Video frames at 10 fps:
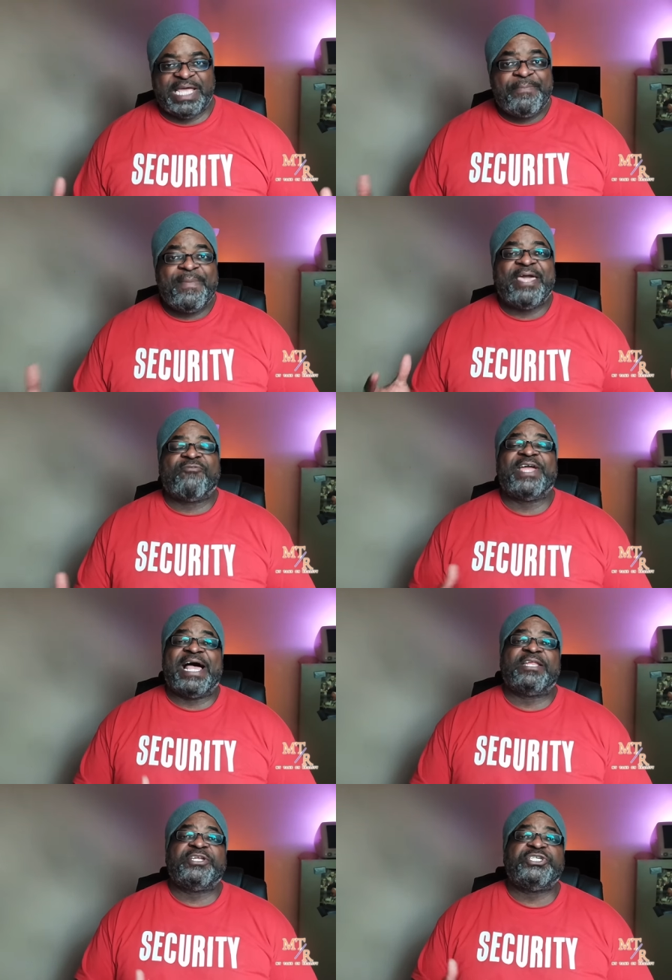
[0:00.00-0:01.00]
They make
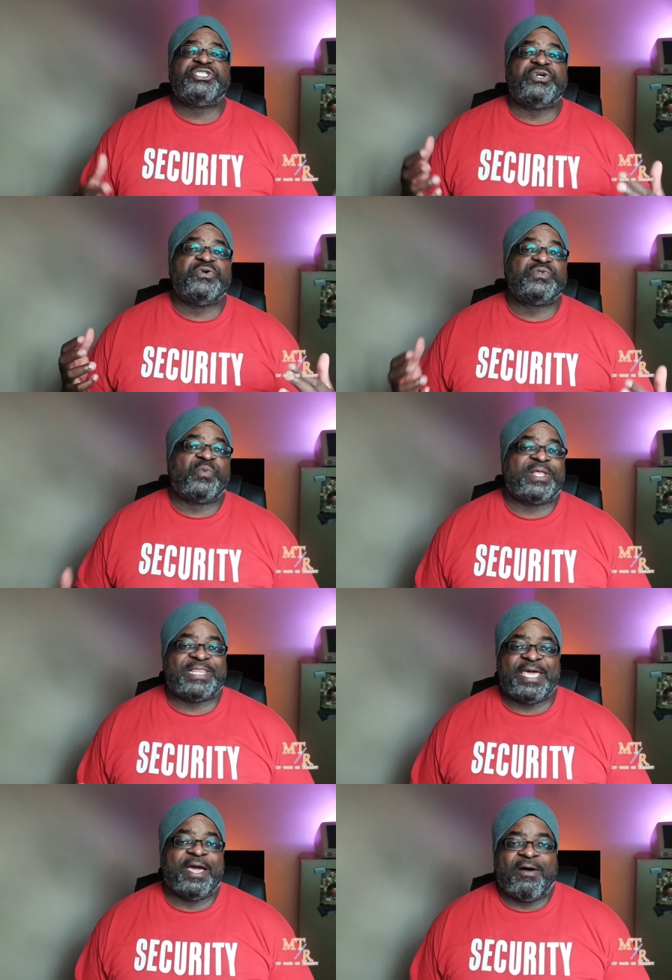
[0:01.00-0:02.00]
reality shows what
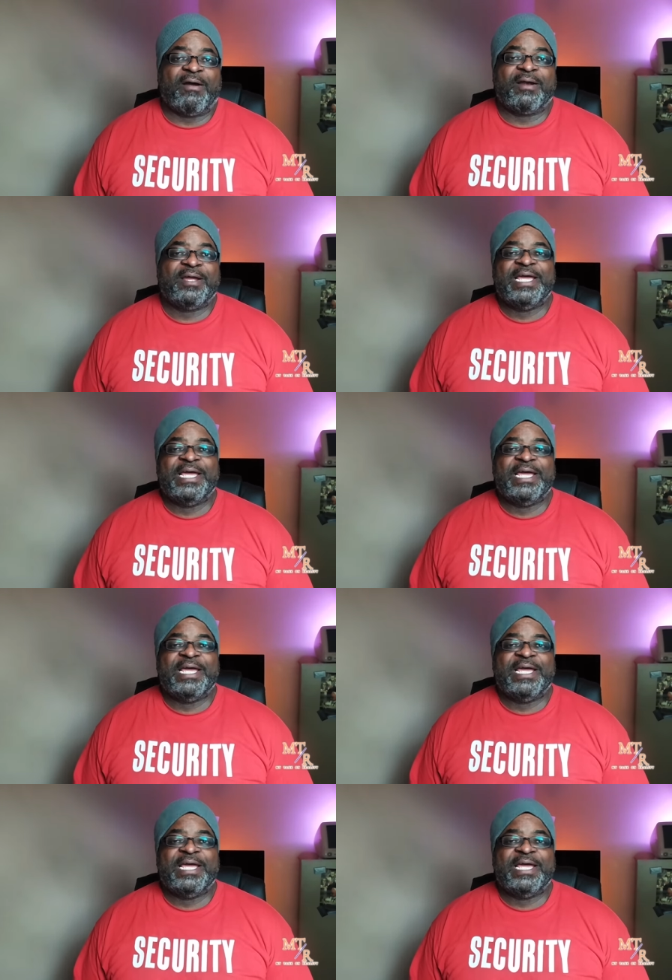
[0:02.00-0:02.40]
they are.